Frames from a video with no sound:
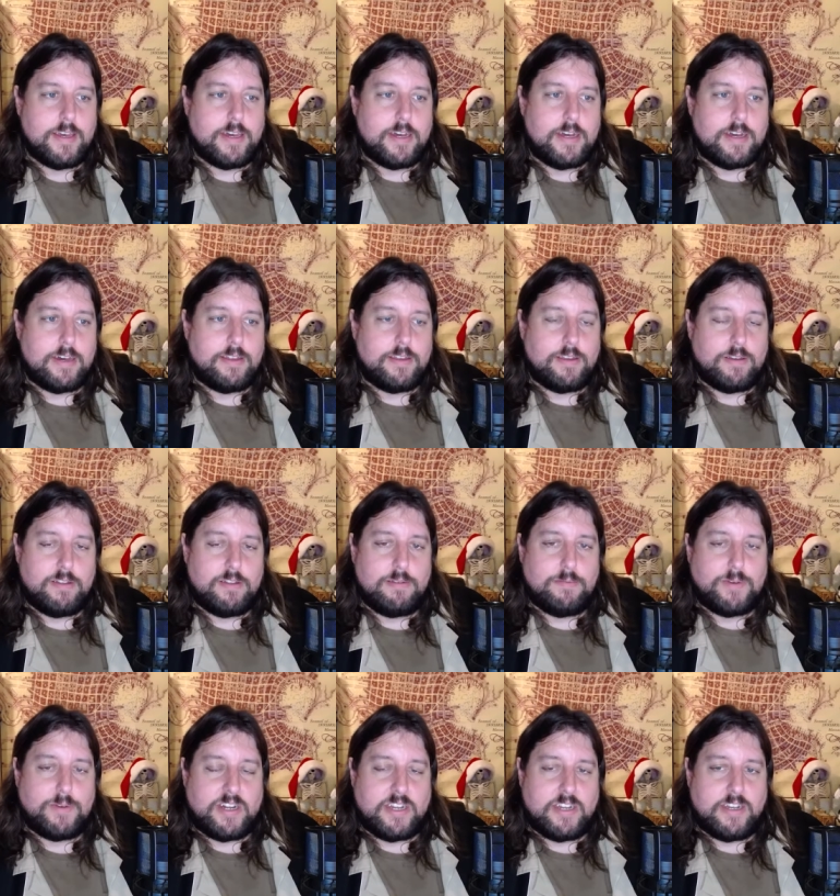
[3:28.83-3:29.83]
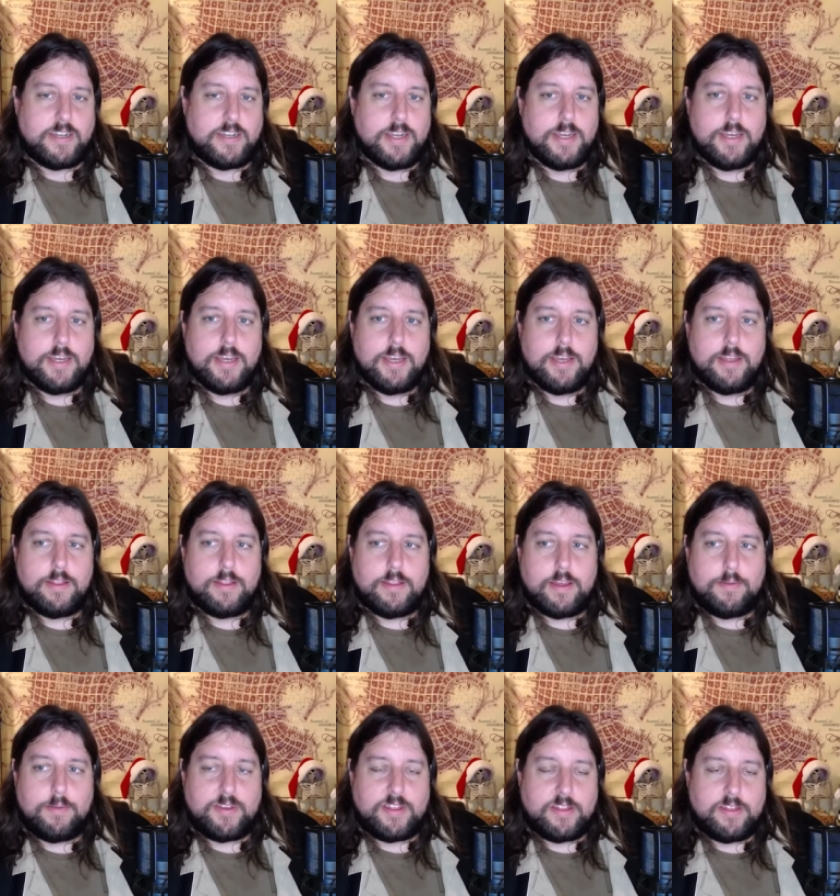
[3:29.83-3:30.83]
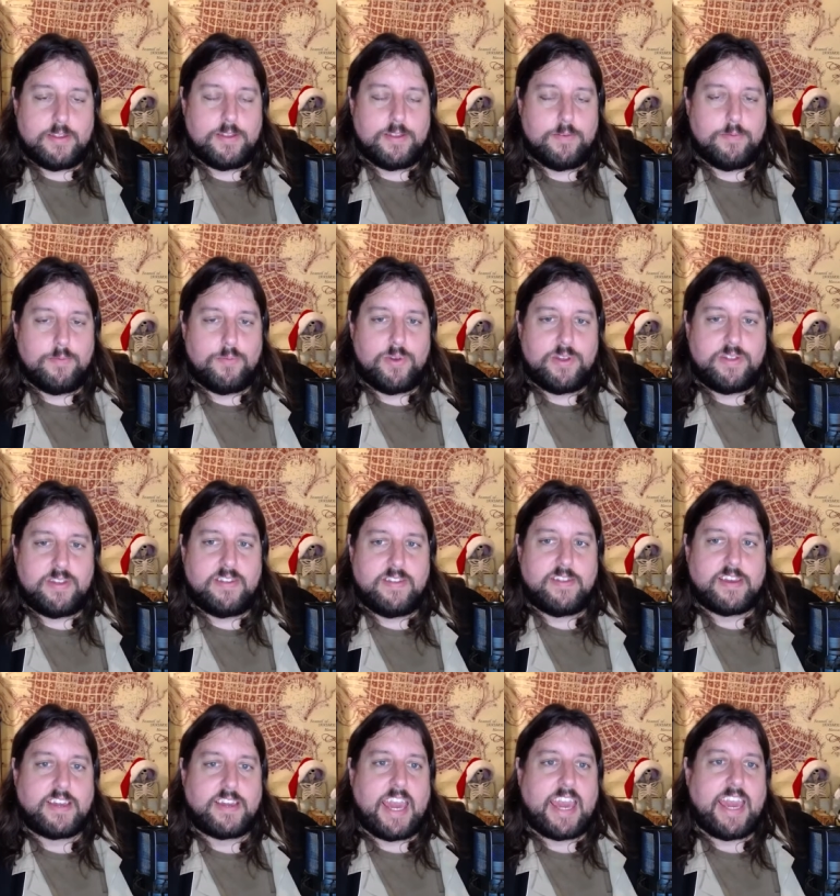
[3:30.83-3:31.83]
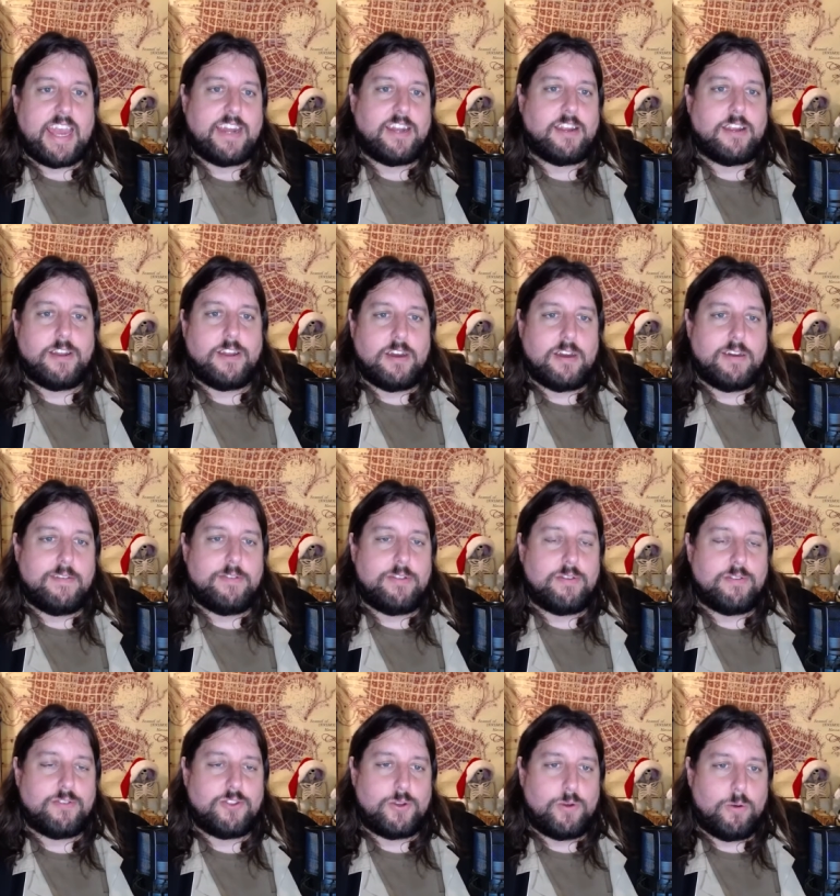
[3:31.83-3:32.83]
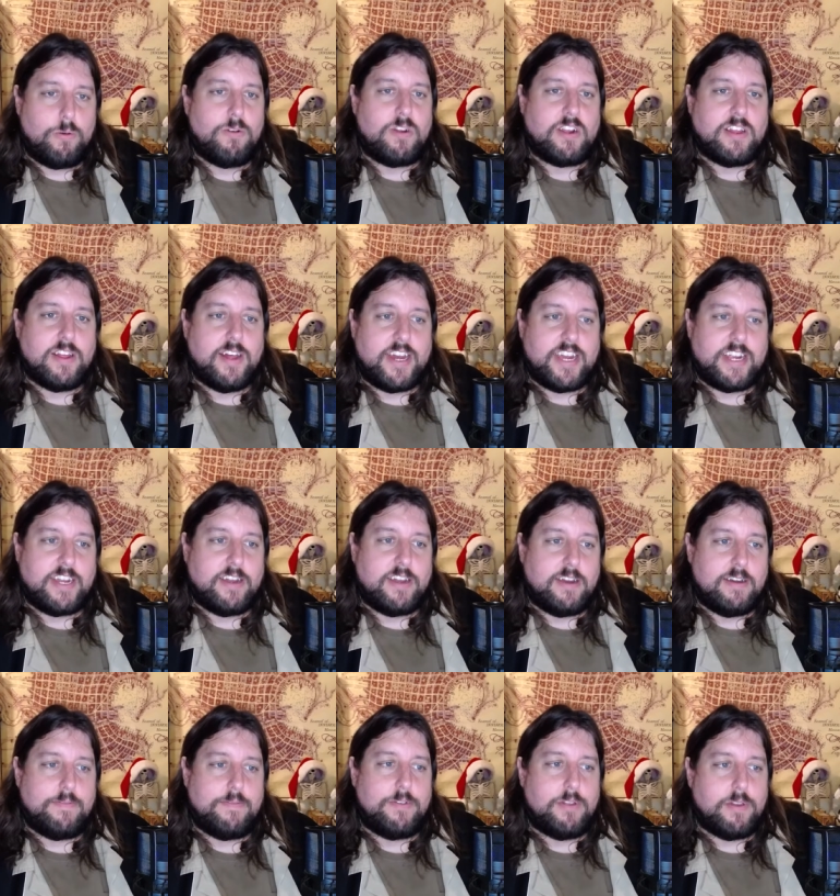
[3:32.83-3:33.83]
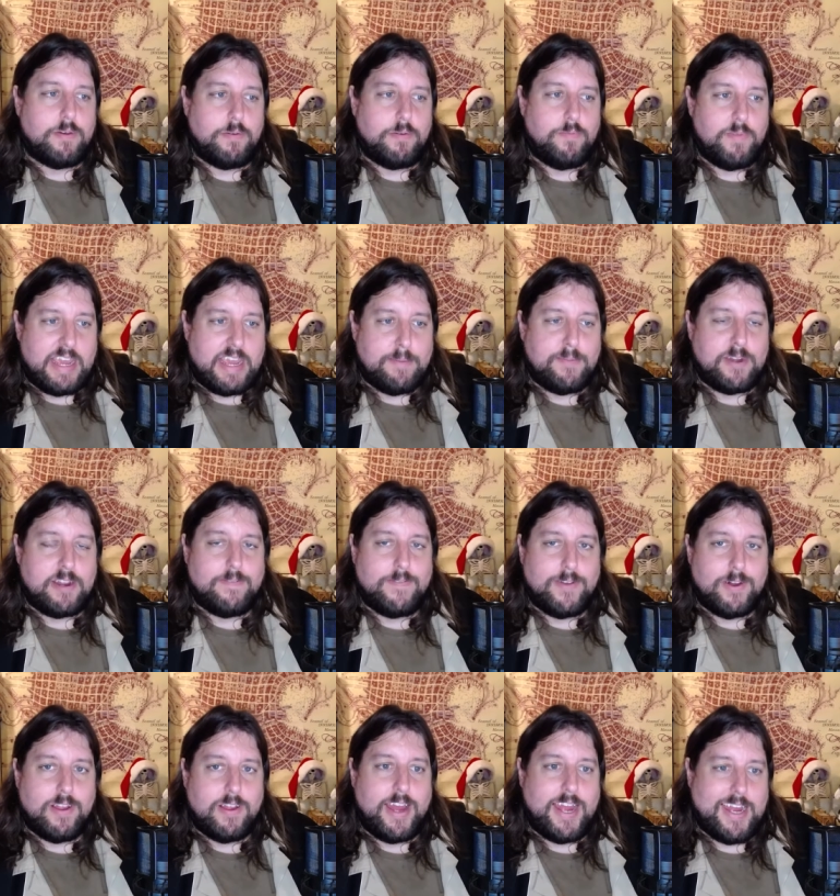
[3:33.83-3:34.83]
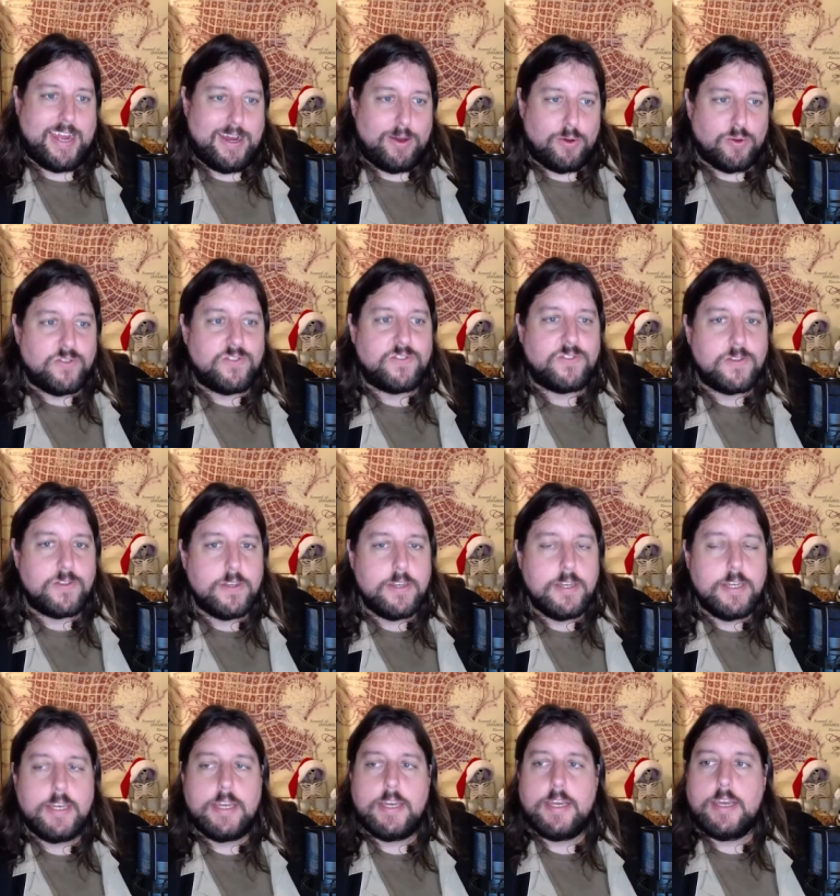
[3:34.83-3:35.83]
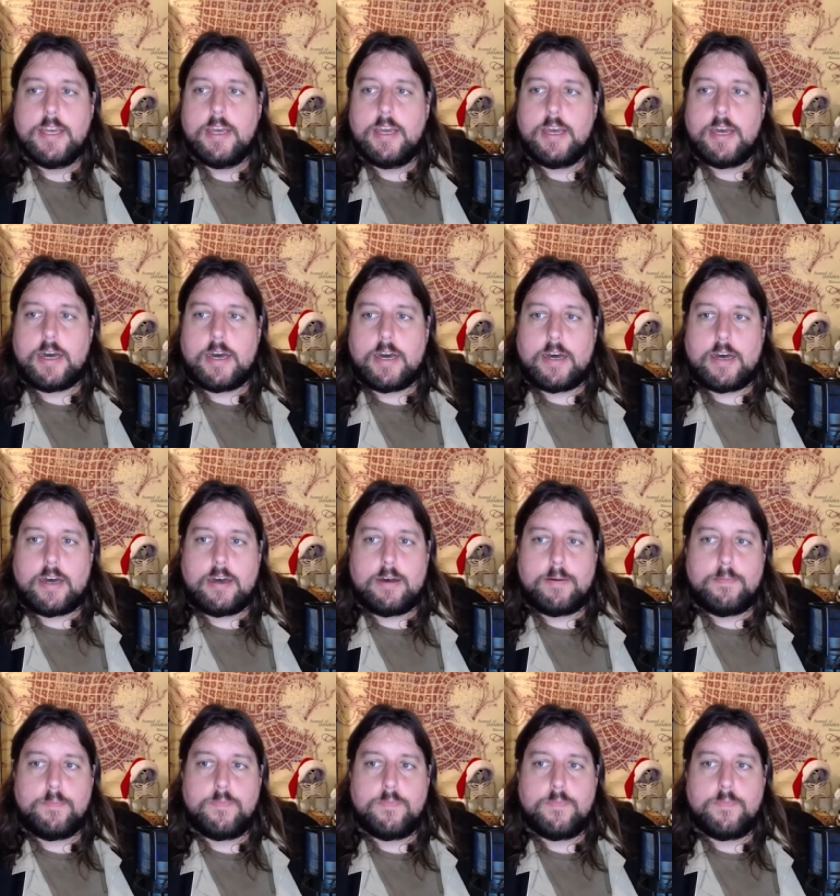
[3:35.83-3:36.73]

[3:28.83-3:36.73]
Uh, the only one, I mean, within the canon of the storyline of the Amityville house, uh,